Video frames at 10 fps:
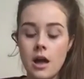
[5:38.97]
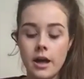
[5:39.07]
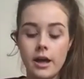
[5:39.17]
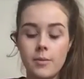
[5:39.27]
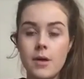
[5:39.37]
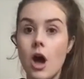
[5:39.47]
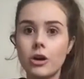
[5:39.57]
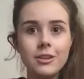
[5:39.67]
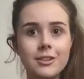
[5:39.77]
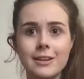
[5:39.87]
Um,
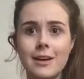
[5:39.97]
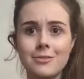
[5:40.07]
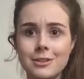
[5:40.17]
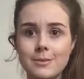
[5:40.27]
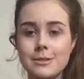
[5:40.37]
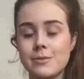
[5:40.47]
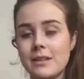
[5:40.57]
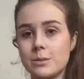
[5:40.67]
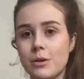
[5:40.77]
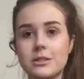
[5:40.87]
another thing that I forgot to mention
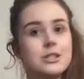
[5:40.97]
about these products,